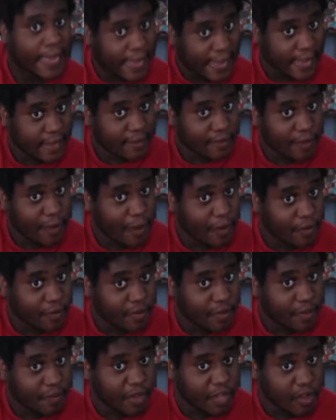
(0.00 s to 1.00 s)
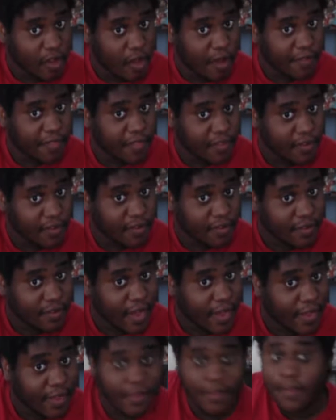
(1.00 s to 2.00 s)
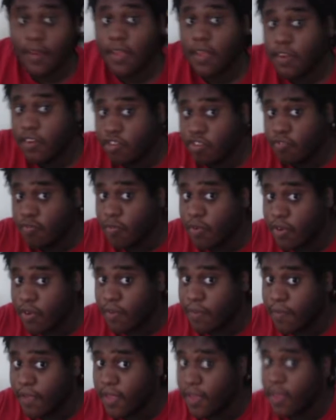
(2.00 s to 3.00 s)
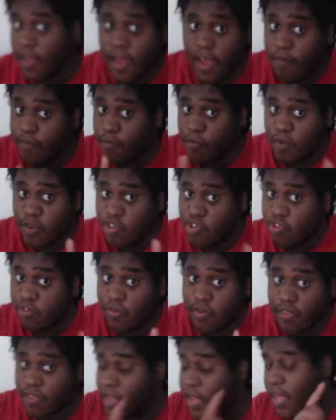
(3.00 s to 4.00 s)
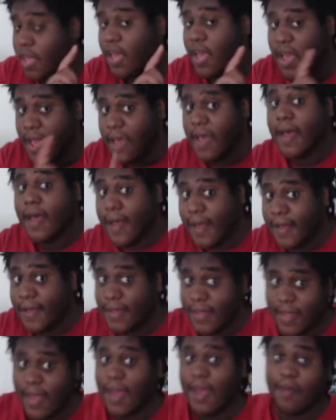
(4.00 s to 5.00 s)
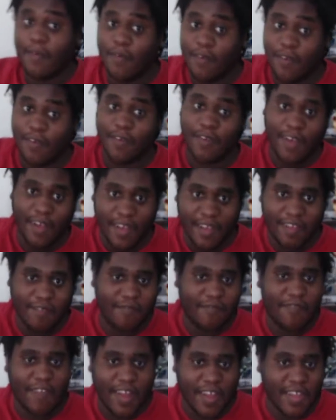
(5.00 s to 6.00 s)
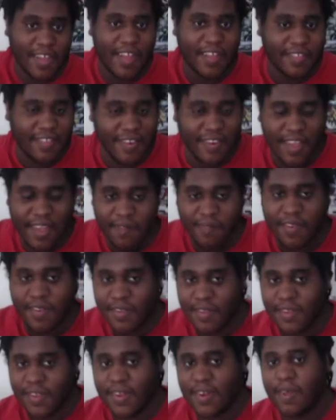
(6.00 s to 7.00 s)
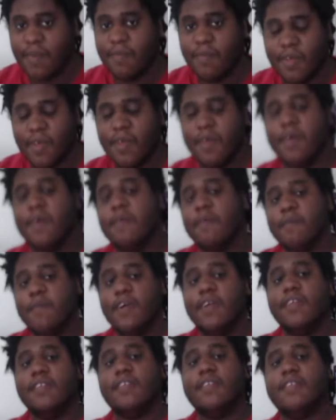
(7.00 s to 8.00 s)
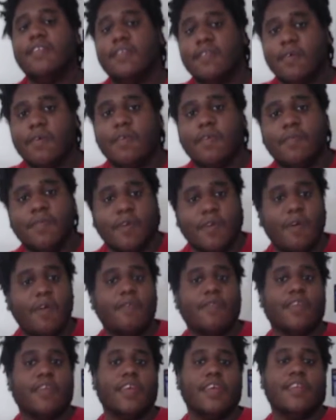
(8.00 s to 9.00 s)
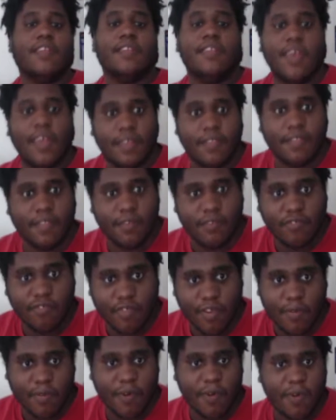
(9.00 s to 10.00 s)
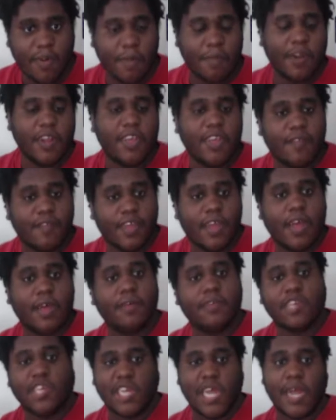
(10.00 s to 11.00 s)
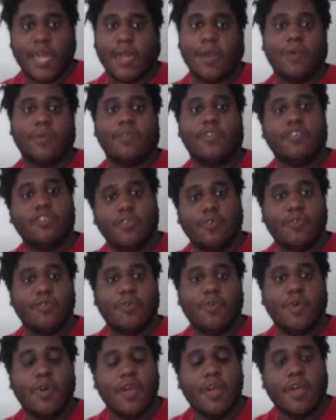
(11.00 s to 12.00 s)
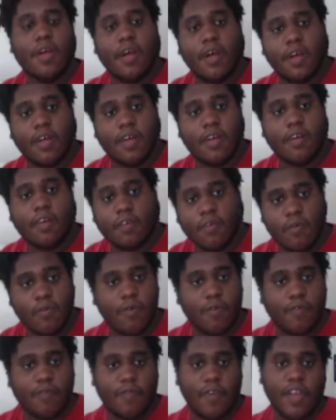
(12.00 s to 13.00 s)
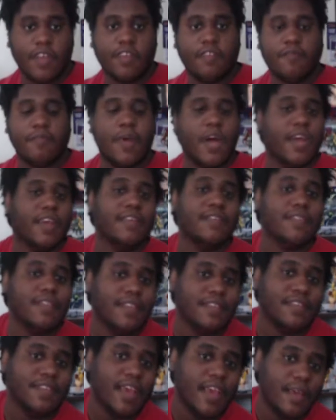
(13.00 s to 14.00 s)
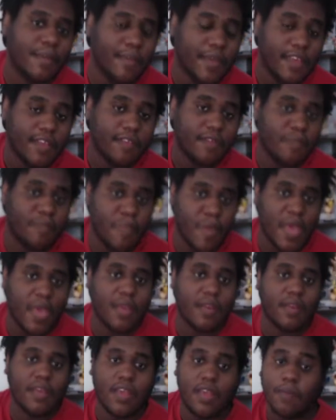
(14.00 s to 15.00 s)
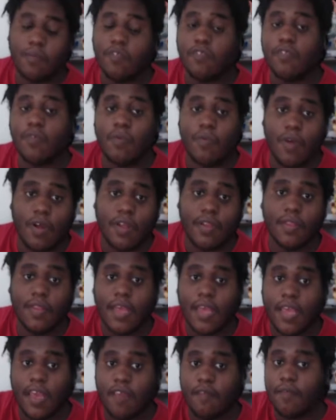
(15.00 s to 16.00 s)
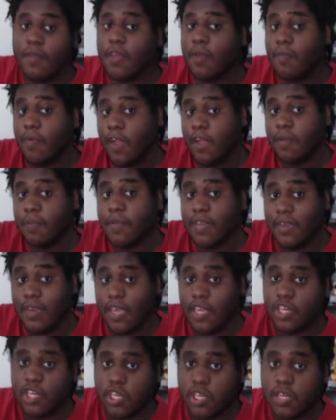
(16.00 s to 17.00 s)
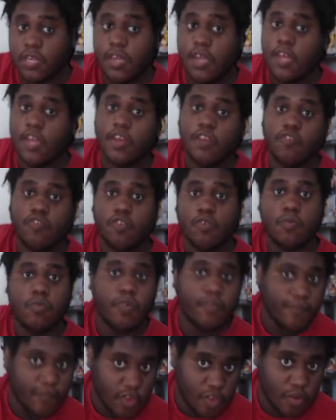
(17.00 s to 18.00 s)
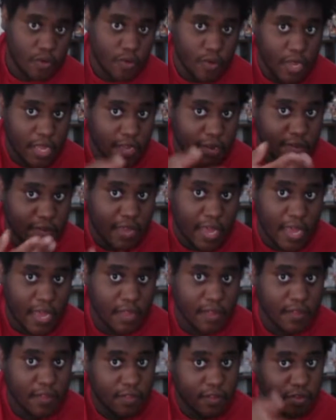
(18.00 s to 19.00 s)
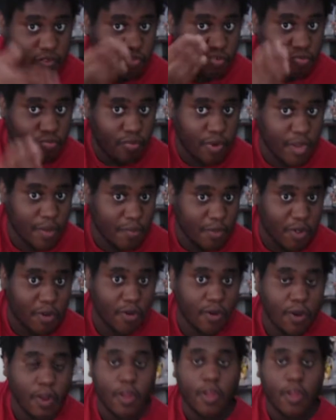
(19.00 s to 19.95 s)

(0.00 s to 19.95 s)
Is called Demagoth the Titan. Just wanted to be everyone sure that I I got the name and looked it up. But this is going to be over Intet the Dreamer. I'm going to give out a shout out to a cool friend of mine. His name is Ben. He was the one that gave me a recommendation to review Intet the Dreamer.